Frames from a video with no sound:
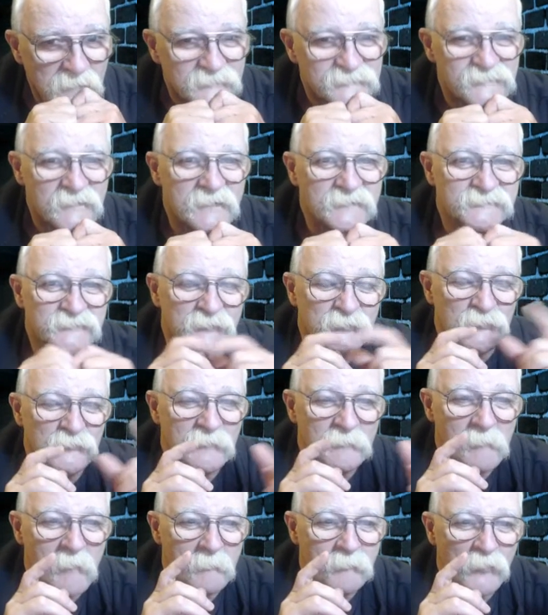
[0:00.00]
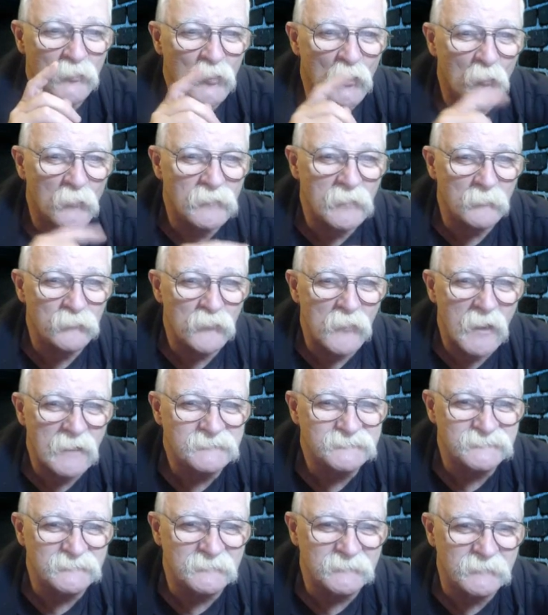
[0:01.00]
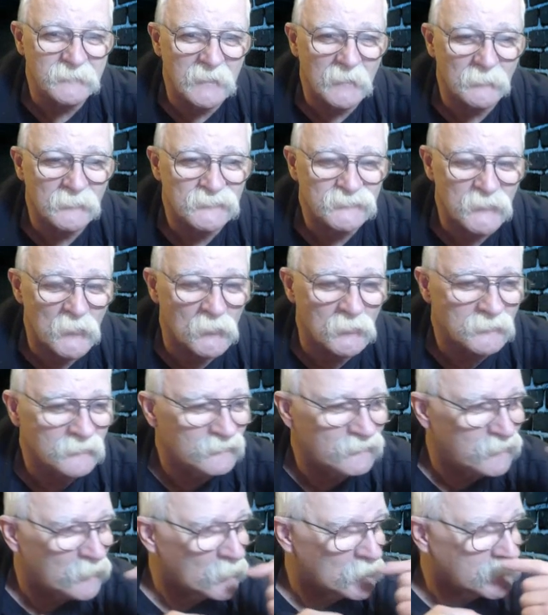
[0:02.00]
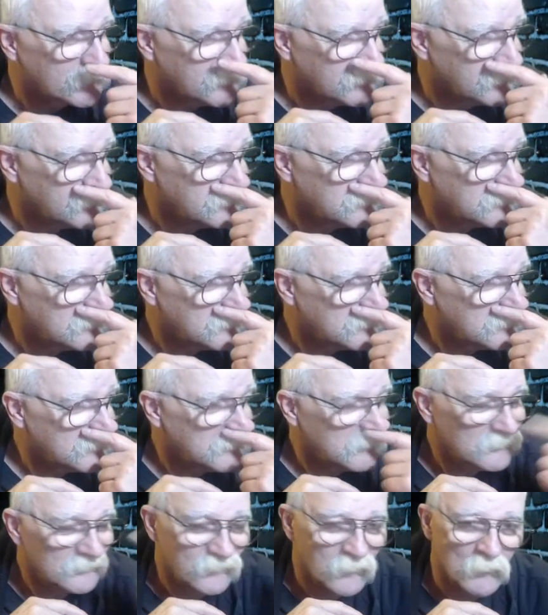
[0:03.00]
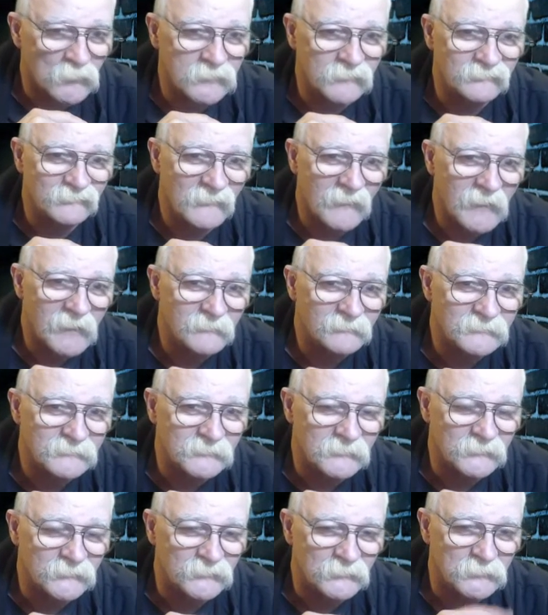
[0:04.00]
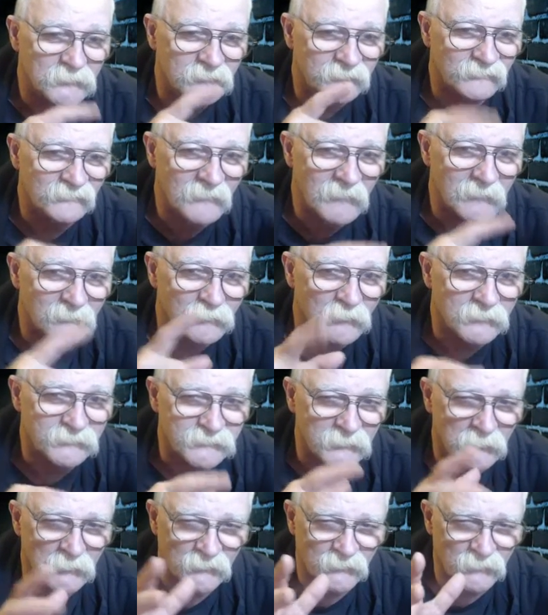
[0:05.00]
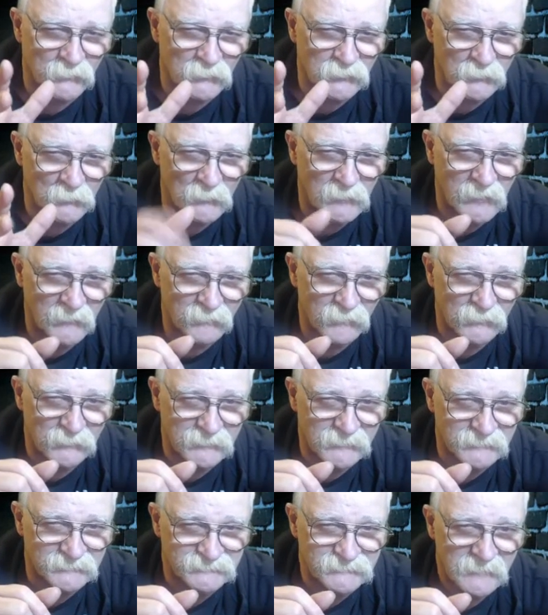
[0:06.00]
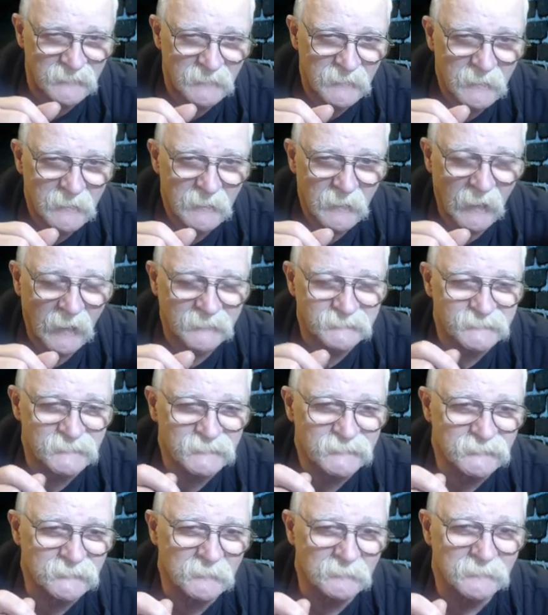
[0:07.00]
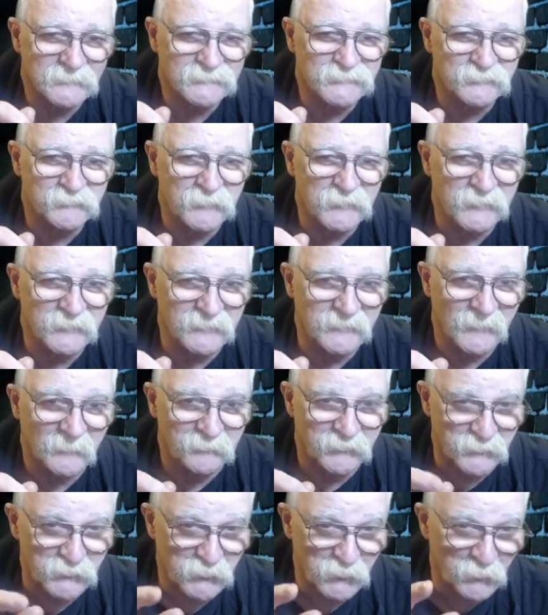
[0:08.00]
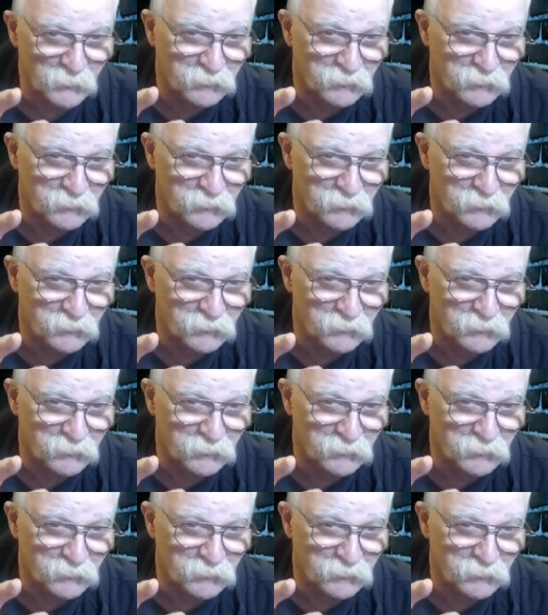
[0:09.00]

Jason, you remember going up Rock City? I was going 45 on the 35 right there, or 30, whatever it is. I just started speeding up, you